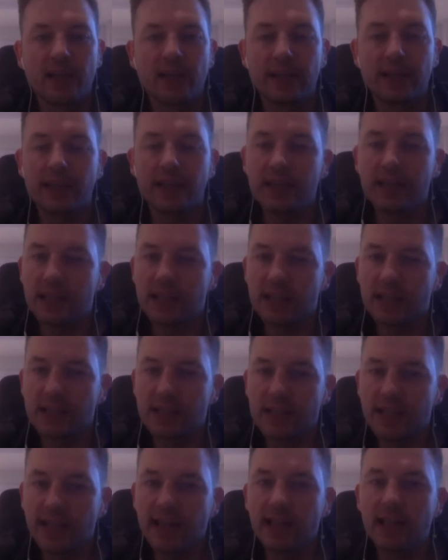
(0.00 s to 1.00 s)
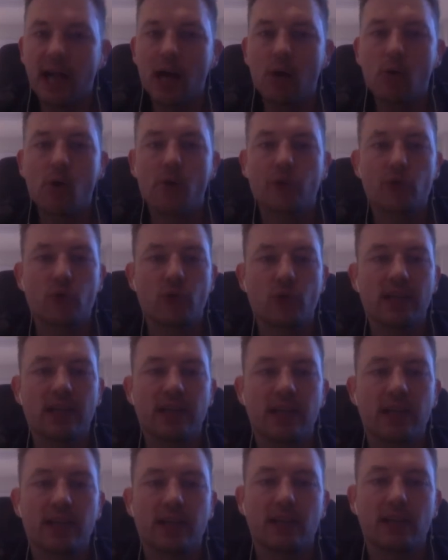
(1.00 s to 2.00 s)
In the second hour of
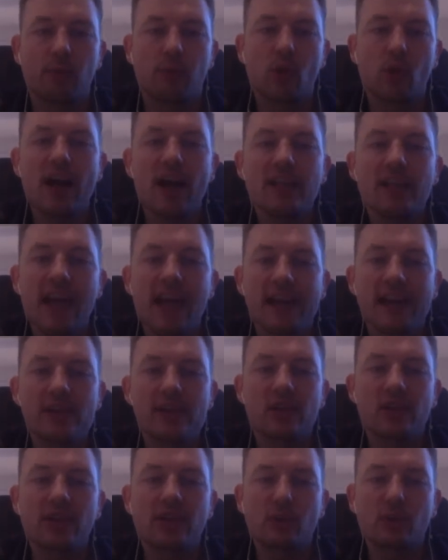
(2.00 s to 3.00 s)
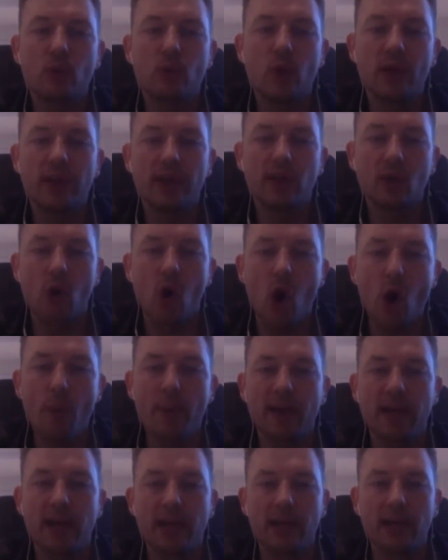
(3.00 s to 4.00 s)
trading, the price actually went up
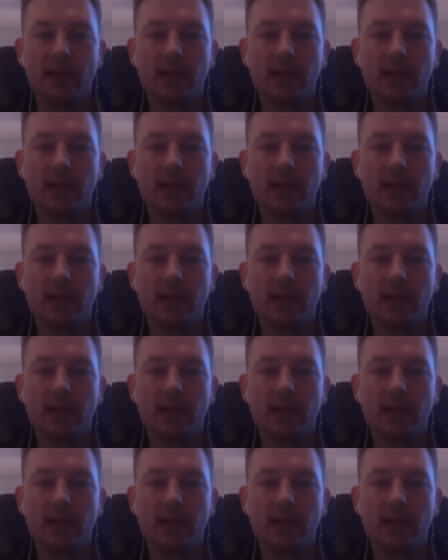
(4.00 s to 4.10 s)
again,